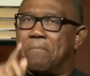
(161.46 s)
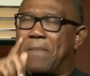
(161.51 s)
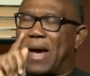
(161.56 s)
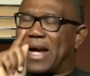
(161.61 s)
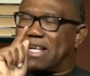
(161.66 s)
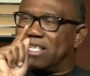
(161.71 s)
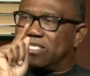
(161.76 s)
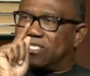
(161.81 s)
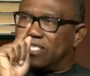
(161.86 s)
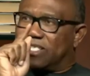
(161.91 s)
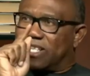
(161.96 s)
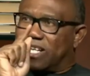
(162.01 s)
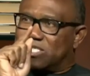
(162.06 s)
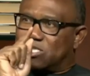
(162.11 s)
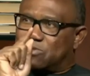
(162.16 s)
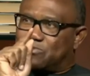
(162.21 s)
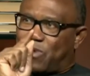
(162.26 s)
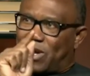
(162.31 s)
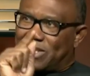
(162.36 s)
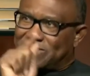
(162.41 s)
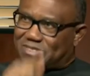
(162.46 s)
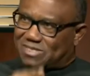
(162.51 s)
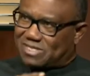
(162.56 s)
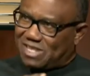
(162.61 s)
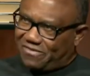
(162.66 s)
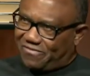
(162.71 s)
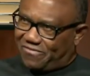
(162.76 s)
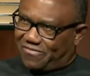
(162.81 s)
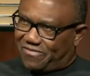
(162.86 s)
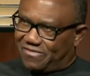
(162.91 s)
Make it
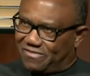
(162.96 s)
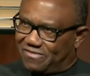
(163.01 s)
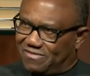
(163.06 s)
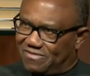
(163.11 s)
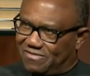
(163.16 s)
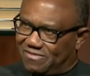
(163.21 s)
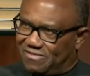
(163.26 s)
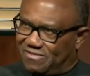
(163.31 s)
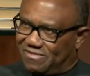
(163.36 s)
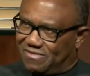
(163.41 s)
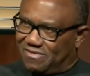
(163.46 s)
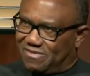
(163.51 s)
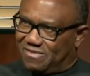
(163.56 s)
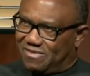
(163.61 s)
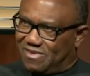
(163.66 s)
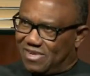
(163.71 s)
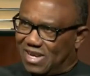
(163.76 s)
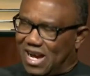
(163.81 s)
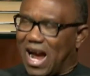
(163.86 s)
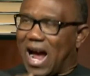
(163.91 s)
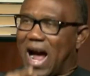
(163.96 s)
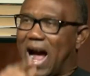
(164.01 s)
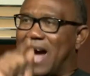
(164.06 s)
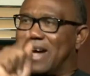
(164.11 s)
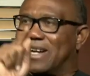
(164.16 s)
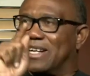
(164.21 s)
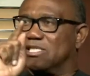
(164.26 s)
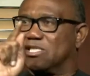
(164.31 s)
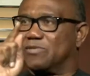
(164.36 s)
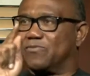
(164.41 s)
responsive
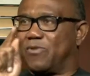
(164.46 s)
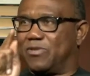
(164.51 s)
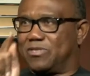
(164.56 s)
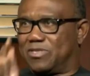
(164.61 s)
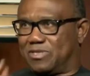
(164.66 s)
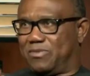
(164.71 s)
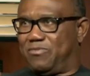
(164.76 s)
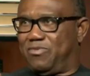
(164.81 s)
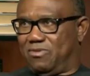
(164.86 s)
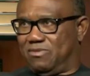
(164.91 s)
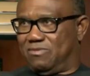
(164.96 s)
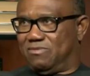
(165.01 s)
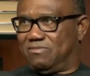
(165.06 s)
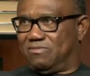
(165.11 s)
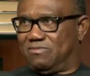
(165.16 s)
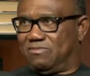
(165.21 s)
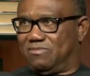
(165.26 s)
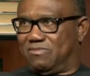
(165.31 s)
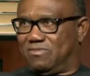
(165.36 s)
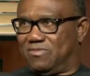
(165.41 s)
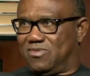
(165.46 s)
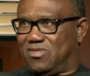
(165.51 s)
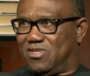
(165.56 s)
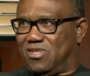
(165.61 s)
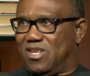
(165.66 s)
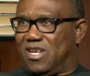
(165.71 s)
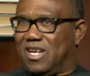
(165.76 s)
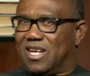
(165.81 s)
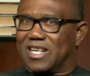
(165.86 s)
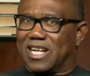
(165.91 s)
and responsible.
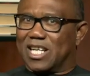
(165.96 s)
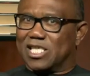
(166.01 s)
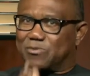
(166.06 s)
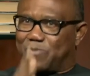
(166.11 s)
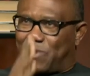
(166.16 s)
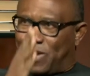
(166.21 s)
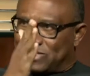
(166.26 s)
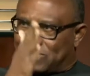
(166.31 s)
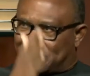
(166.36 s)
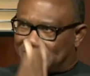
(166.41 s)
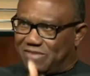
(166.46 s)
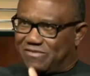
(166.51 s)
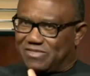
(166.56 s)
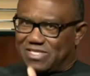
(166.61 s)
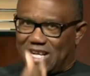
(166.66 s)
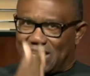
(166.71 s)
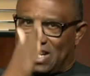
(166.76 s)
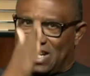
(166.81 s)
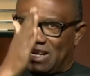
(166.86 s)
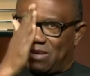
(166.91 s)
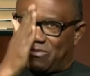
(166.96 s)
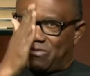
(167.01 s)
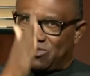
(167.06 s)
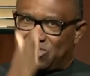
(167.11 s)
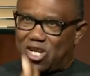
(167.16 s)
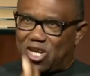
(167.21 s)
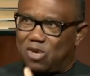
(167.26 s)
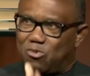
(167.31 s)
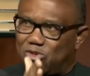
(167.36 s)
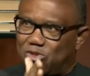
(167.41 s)
Responsive is that they
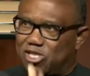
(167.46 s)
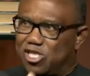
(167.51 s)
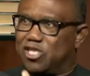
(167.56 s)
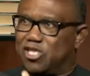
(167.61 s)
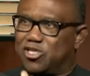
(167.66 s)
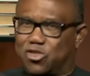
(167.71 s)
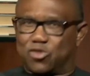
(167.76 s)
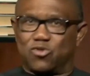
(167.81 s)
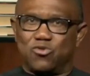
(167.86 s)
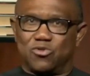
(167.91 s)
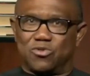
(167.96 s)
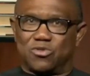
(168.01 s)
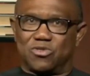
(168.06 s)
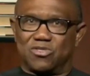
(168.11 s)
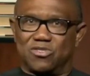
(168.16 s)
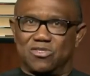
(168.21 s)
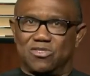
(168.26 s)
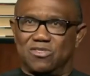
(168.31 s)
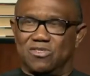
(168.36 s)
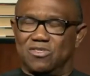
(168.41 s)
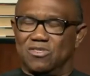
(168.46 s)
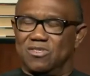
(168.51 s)
will deal with issues